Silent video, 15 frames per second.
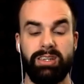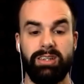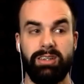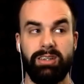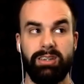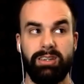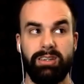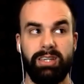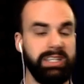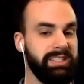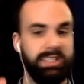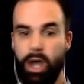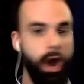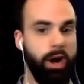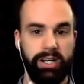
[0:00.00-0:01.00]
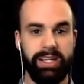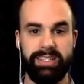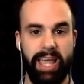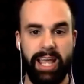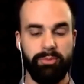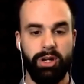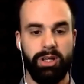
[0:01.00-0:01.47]
is our exact
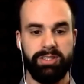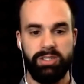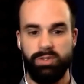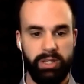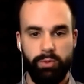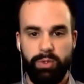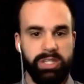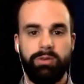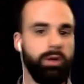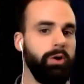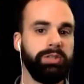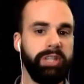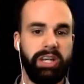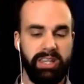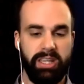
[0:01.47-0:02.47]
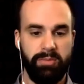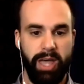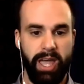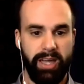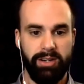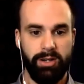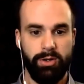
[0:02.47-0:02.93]
process. Like, we don't hold anything
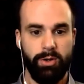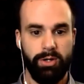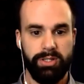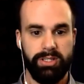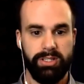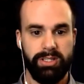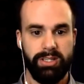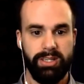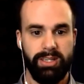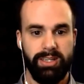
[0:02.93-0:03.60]
back in our courses.